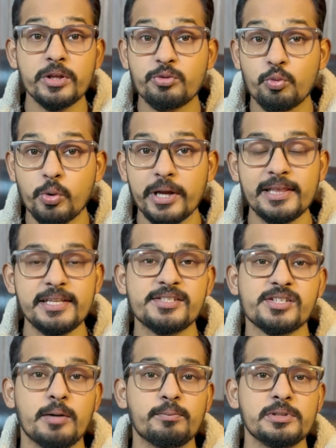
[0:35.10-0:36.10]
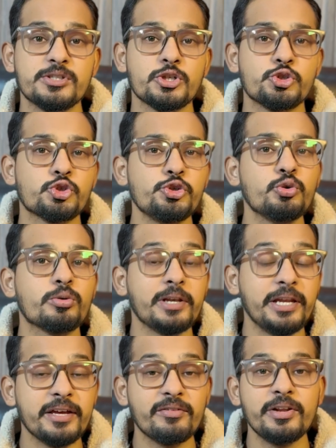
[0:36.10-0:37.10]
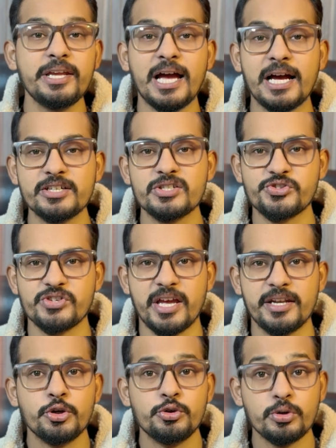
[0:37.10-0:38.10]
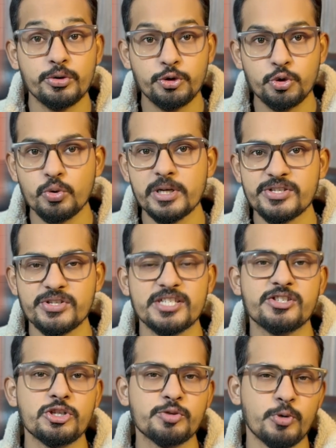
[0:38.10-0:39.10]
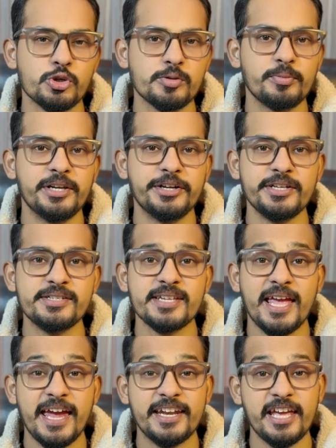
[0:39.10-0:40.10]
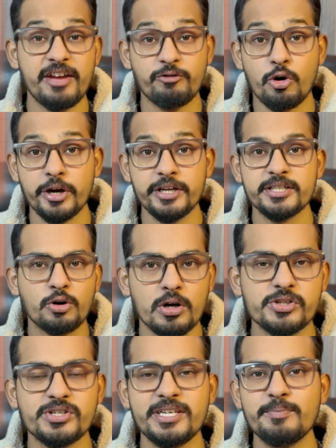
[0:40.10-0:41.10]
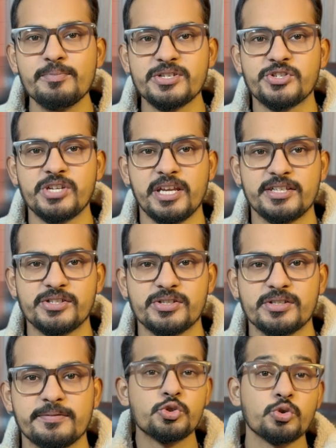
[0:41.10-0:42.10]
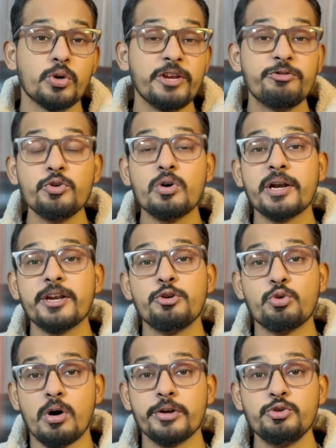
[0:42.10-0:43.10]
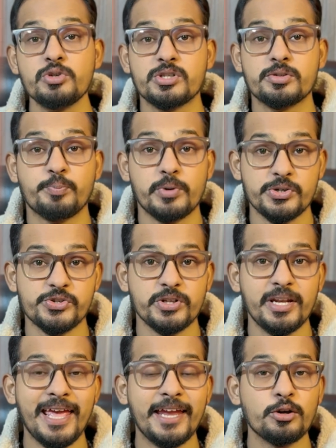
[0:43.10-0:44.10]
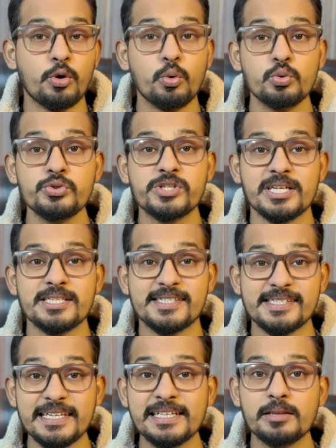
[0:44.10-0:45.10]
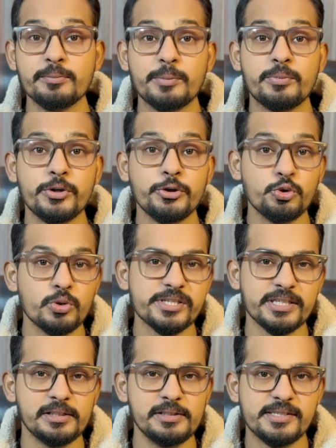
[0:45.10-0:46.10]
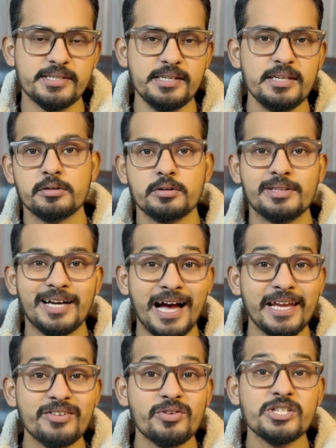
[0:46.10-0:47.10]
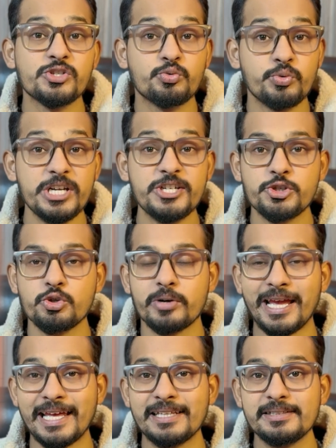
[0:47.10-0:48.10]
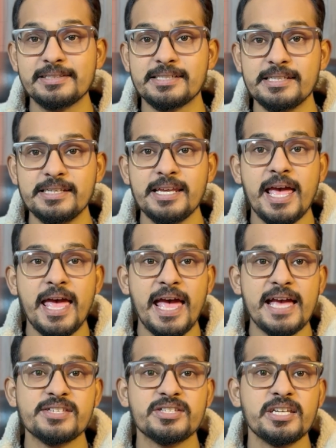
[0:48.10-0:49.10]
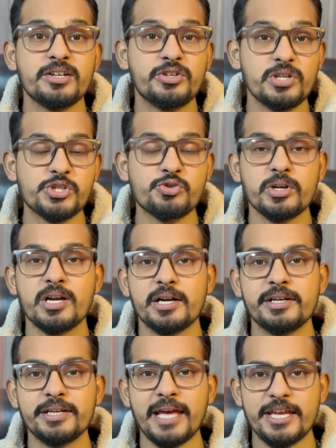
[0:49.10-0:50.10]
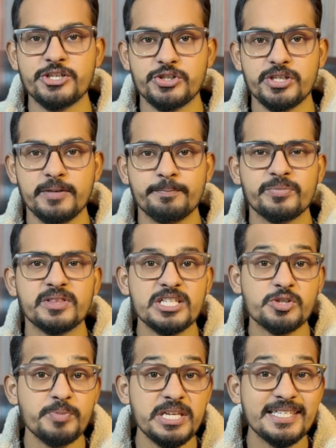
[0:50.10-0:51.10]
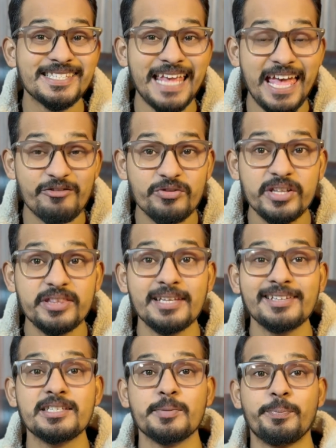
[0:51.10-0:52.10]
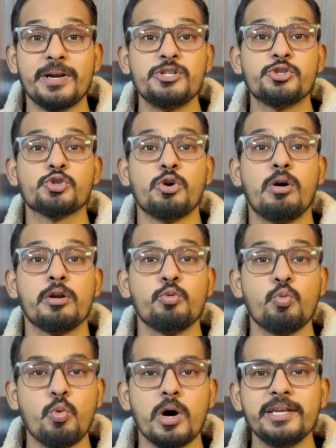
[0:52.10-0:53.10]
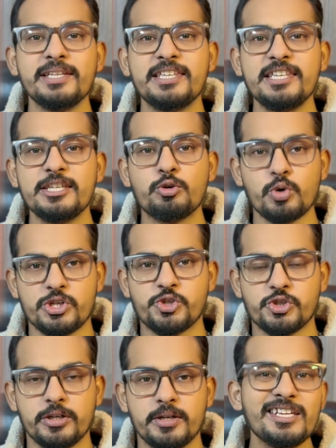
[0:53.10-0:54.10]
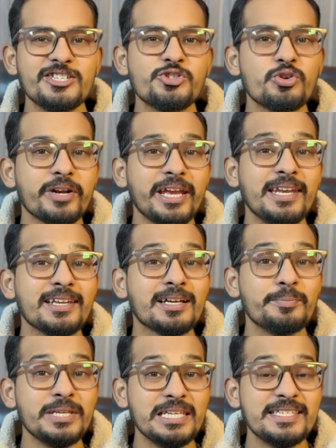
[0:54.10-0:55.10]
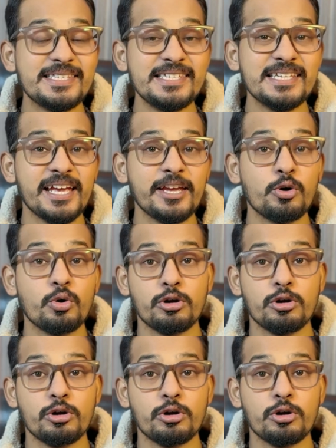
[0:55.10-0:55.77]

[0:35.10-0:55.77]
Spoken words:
real examples so you clearly understand your US tax responsibilities and avoid costly mistakes. So if you are a non-US person and owns a single member US LLC, the IRS treats your LLC as a disregarded entity. This means everything depends on one key question. Is your income ECI or